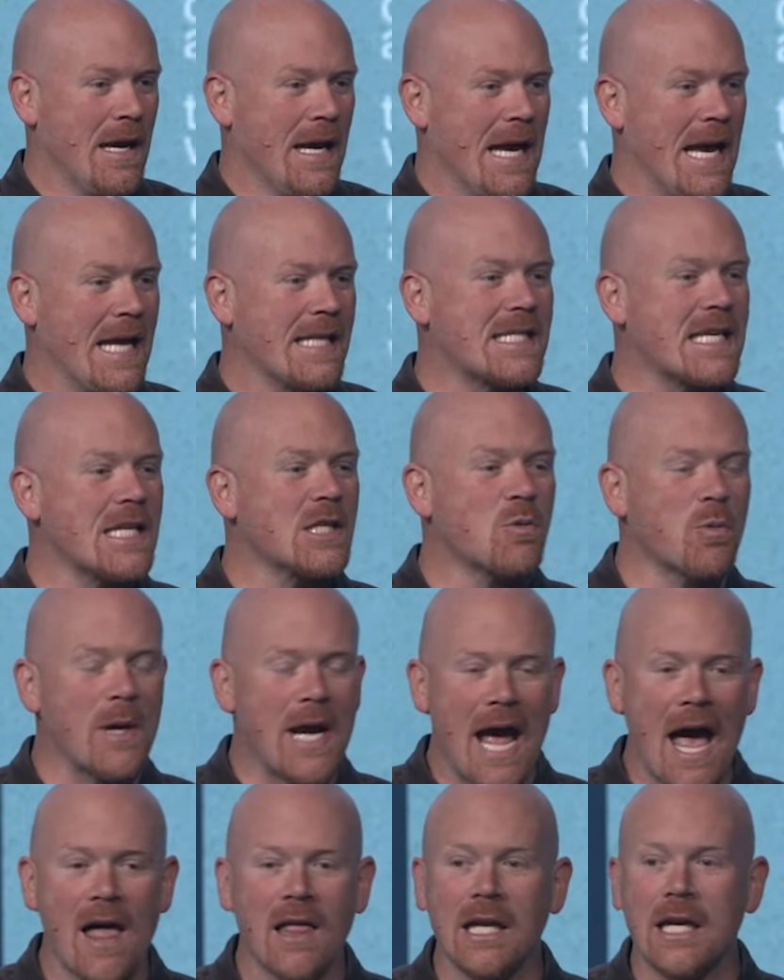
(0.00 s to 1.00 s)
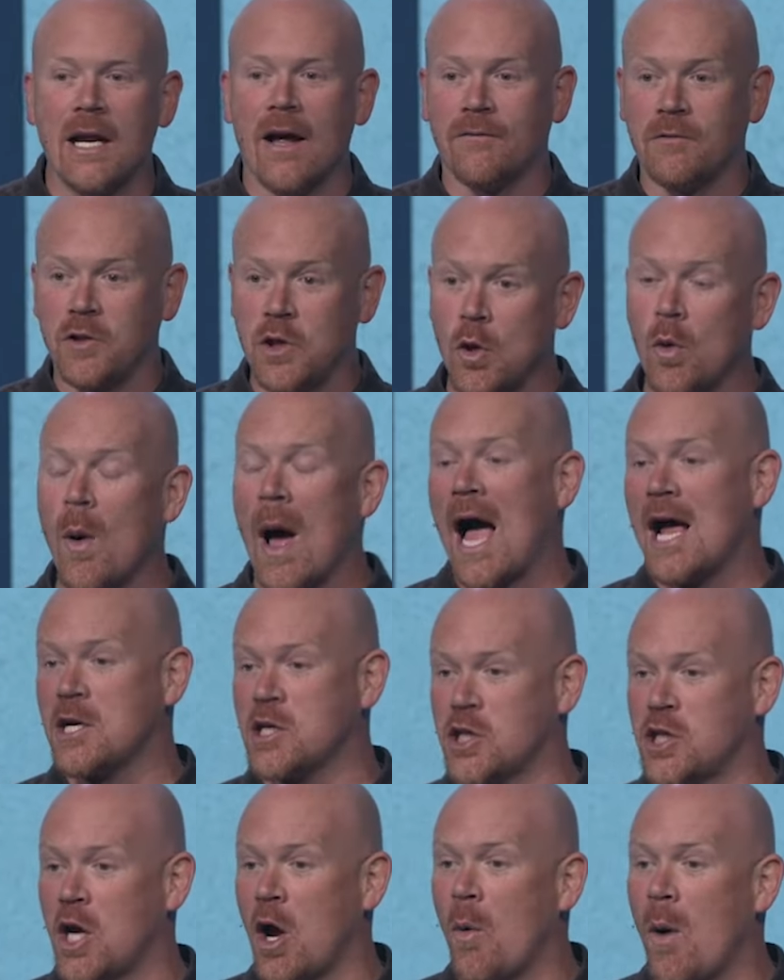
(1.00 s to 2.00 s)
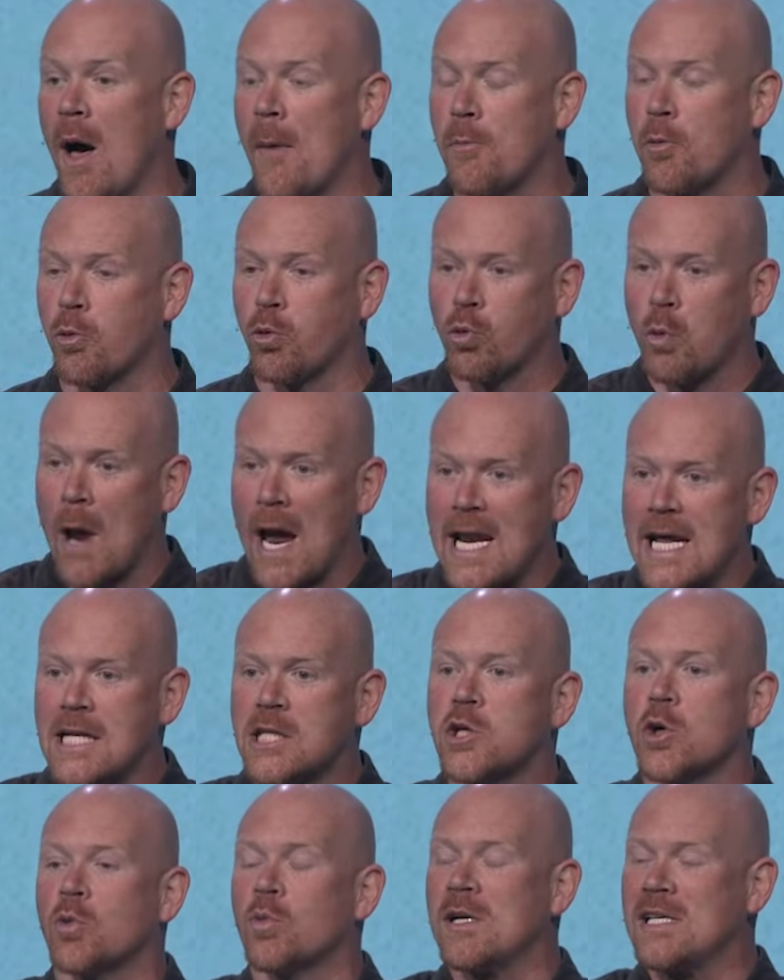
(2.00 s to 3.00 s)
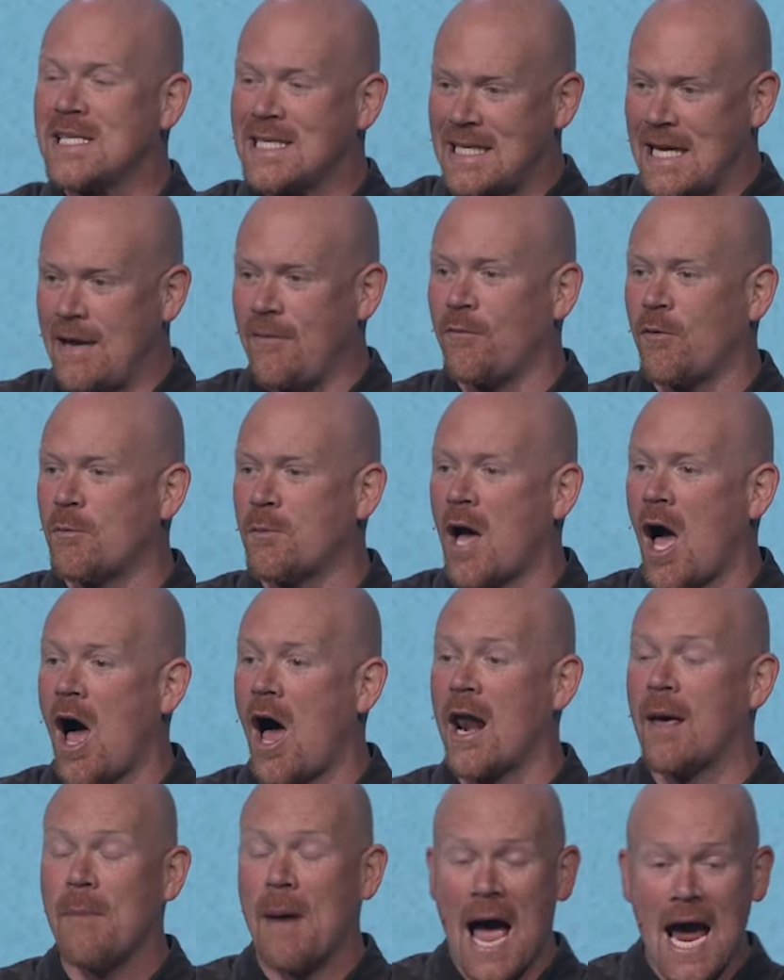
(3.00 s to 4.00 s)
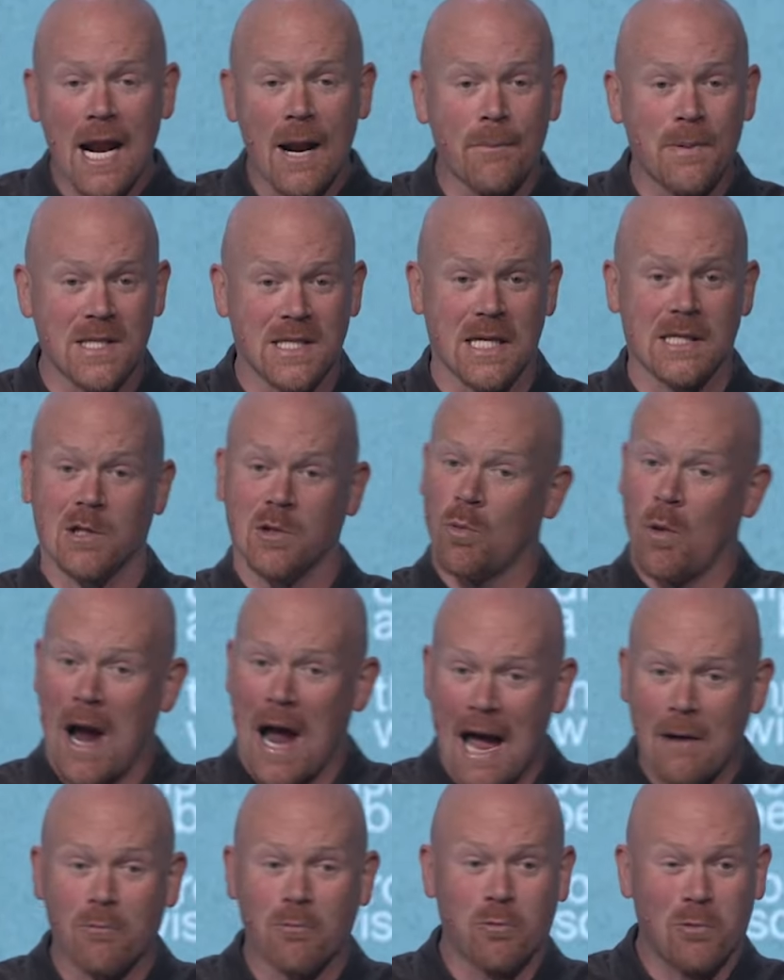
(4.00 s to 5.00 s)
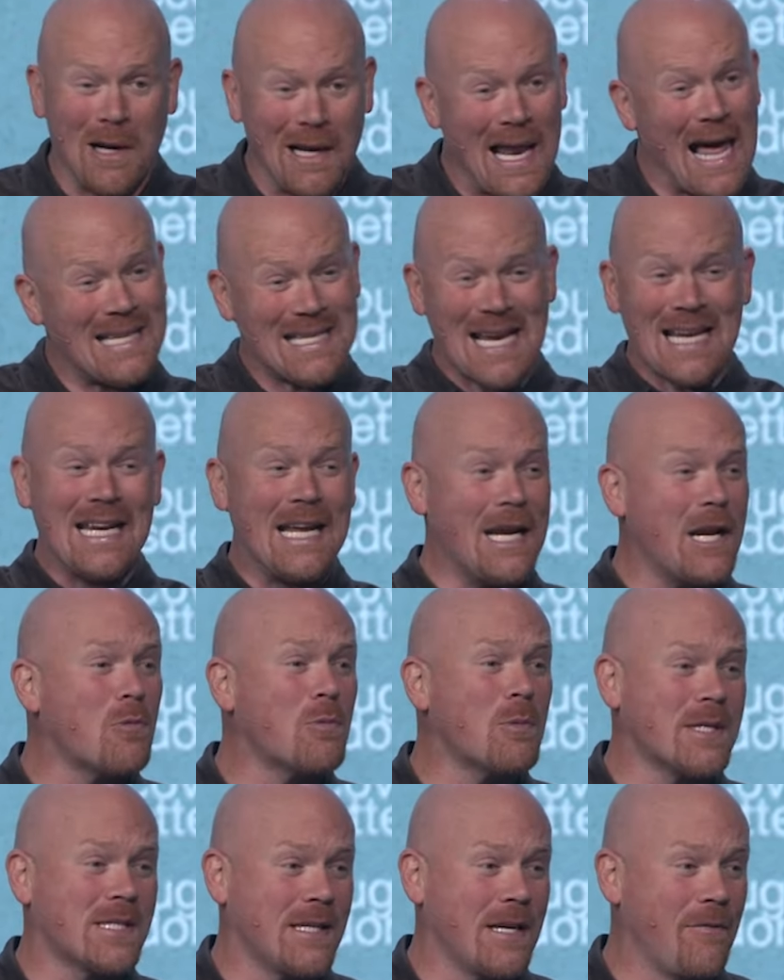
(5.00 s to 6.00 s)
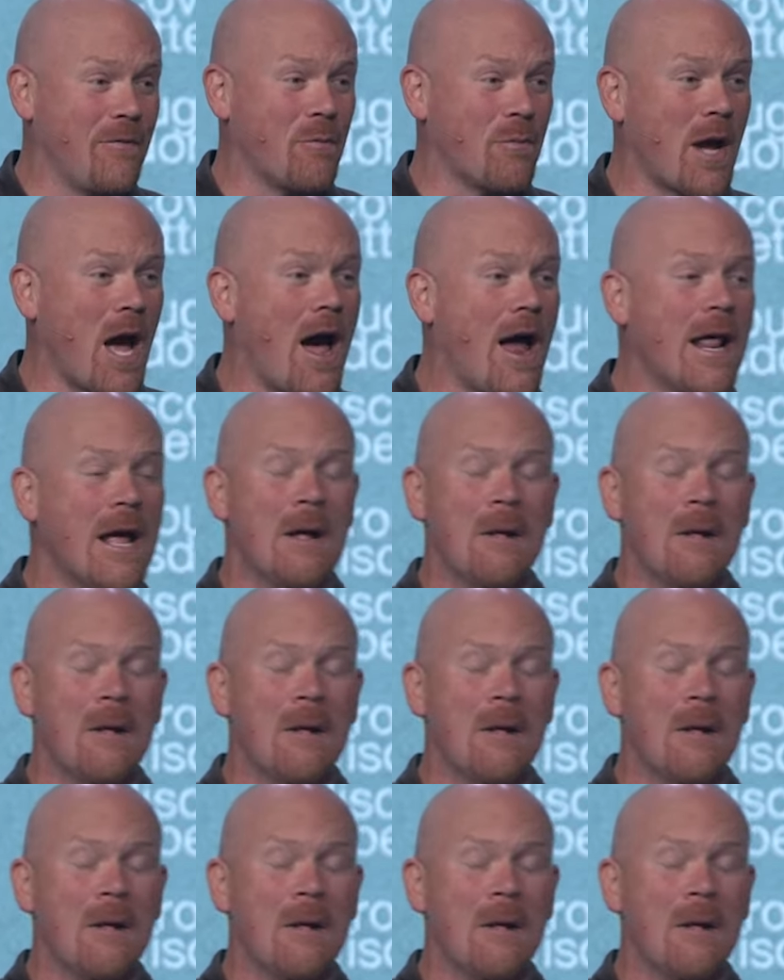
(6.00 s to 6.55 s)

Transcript: It's this reality of do I show up ready to receive from God? Am I in a position where I realize I need to receive from God?